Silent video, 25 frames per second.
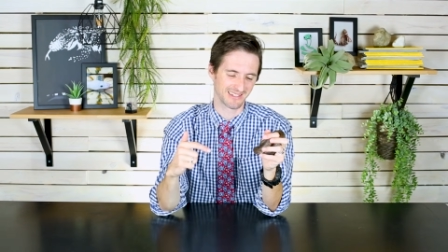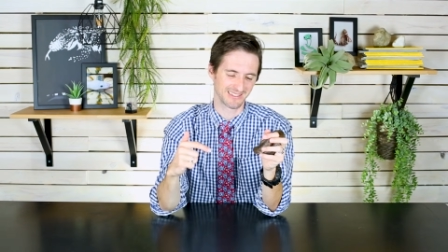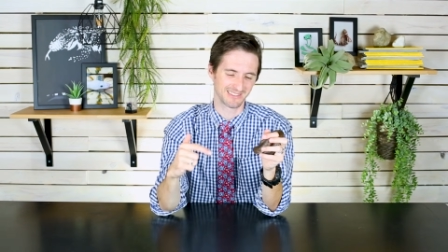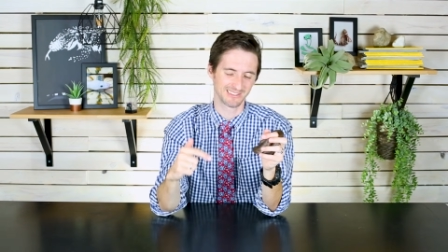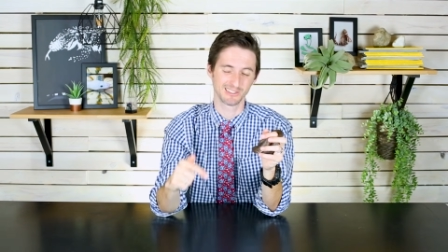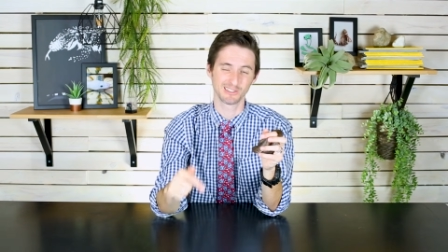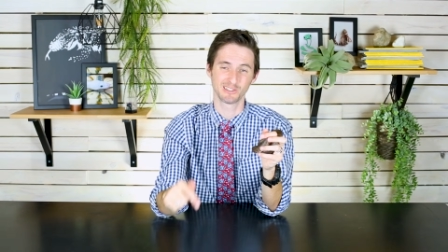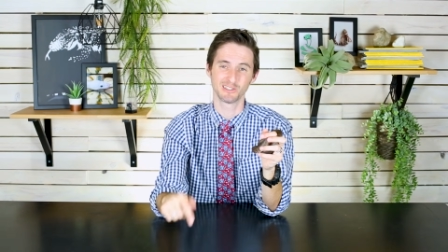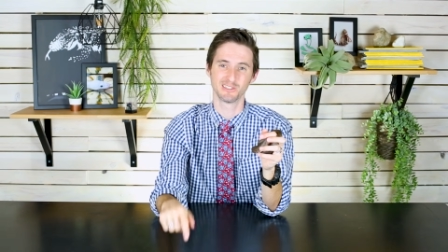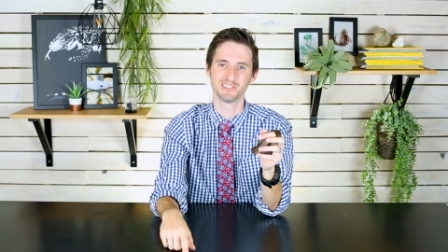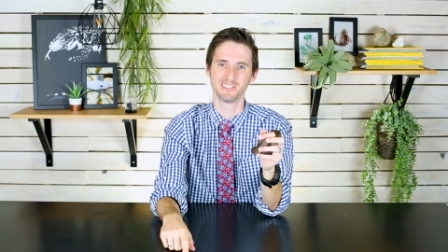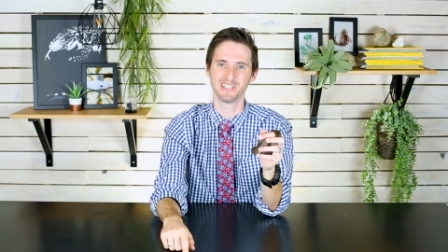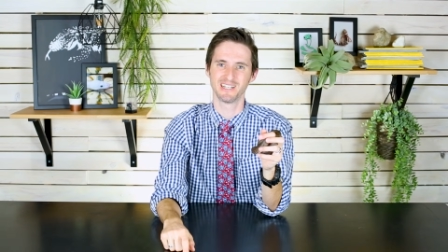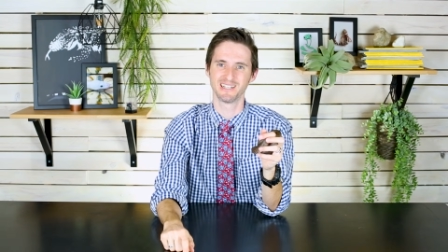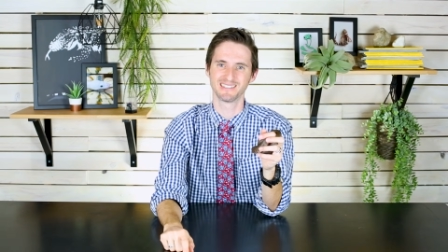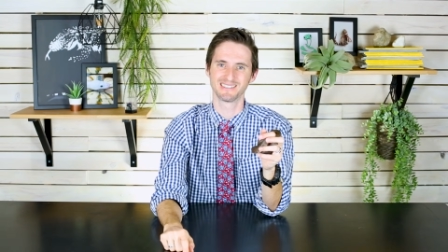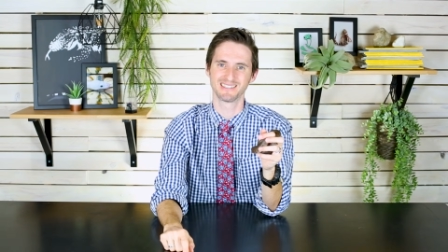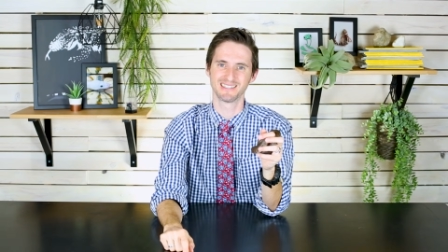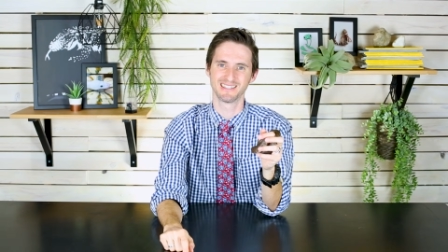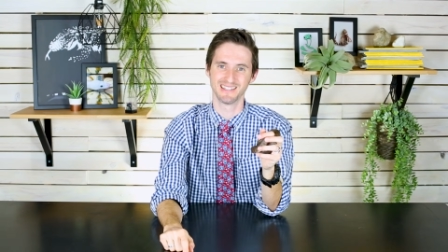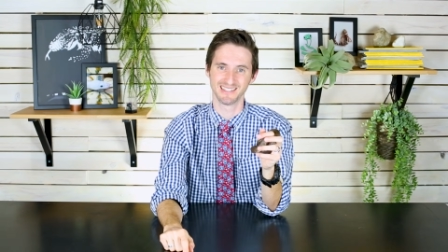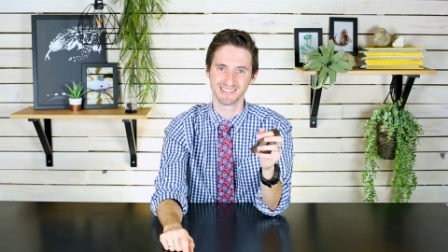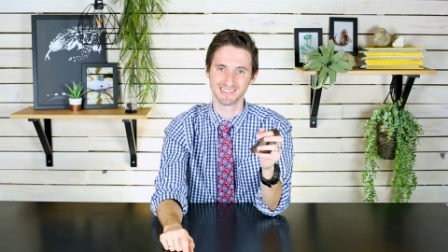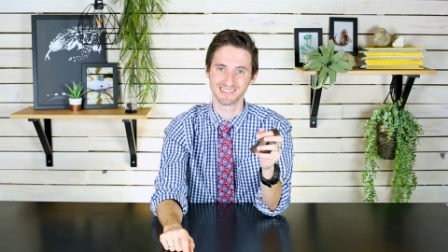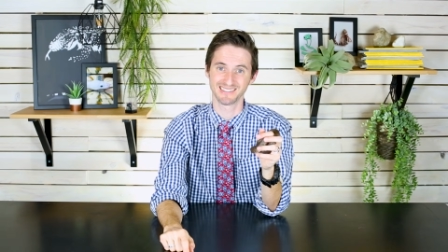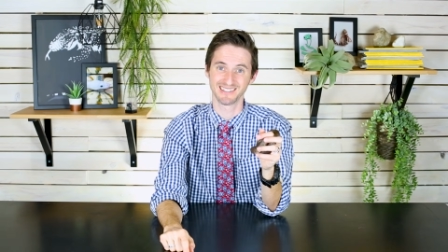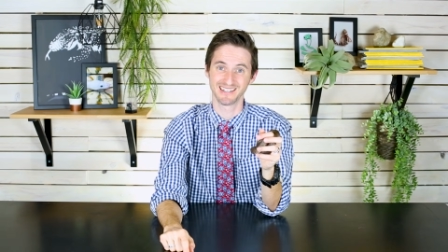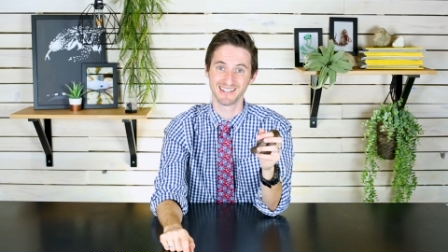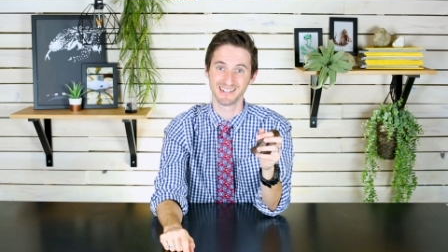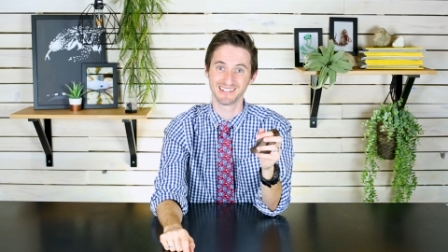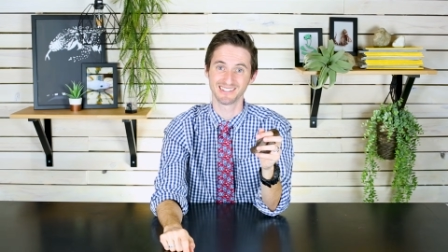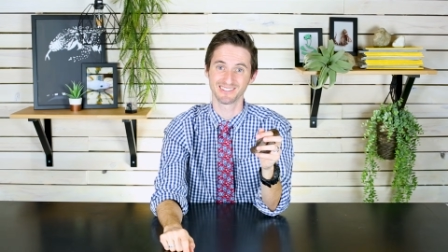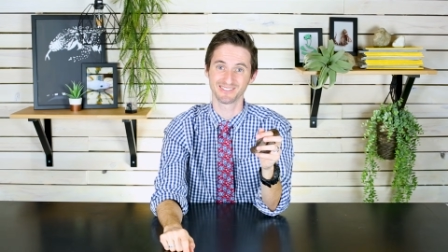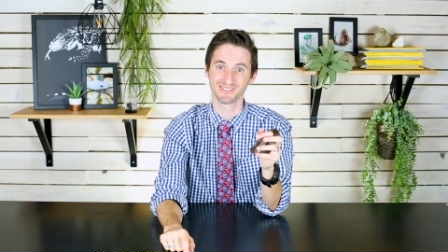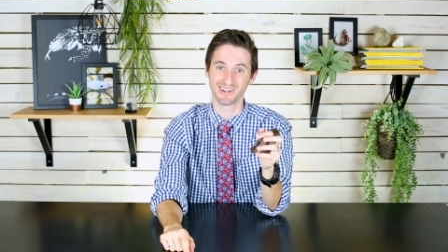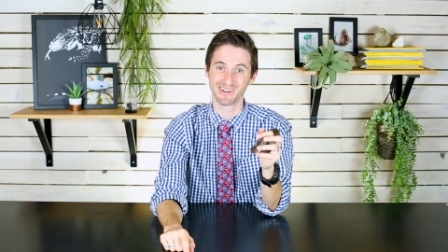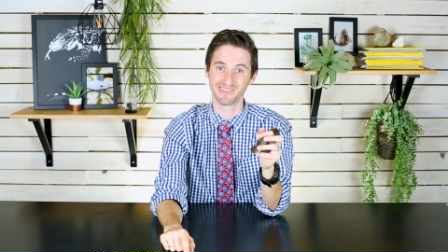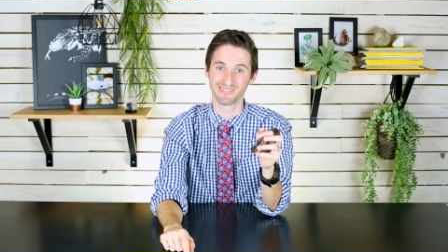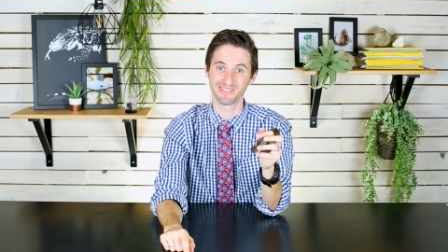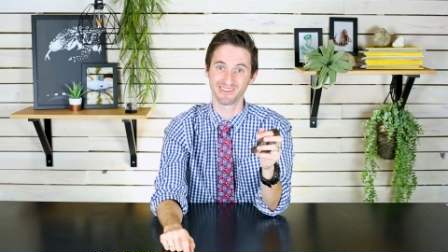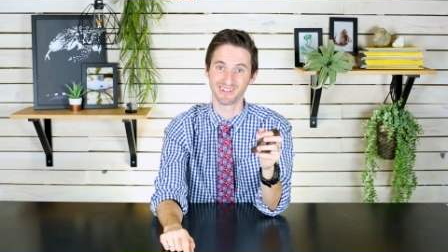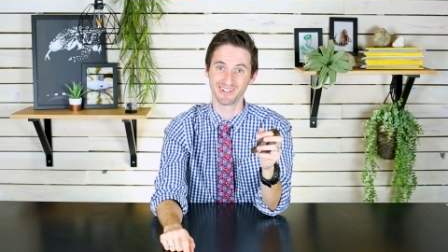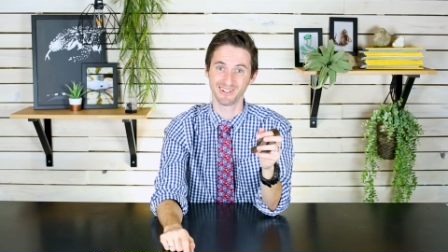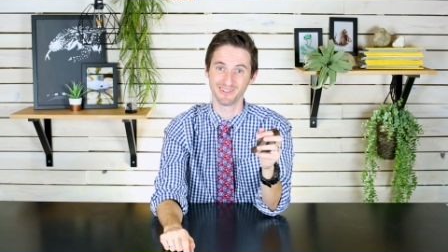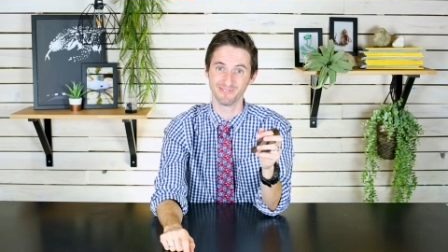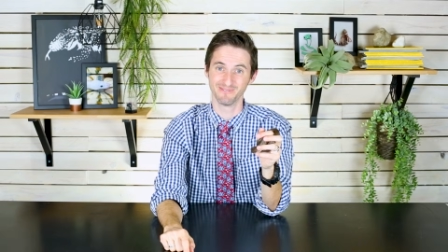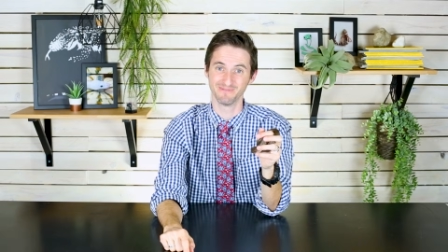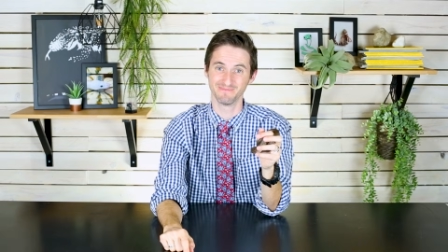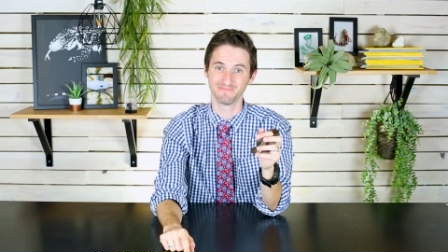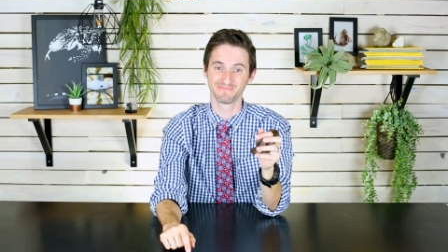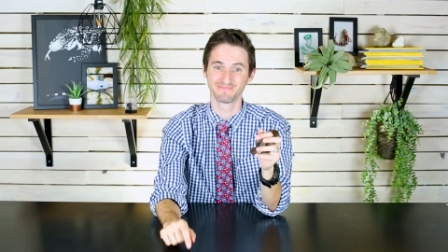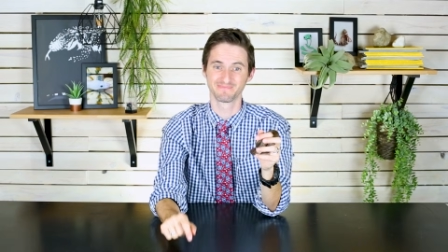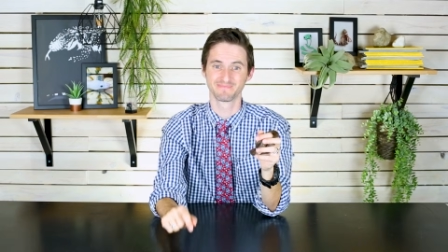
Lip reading: it's a good chance this snake is right for you.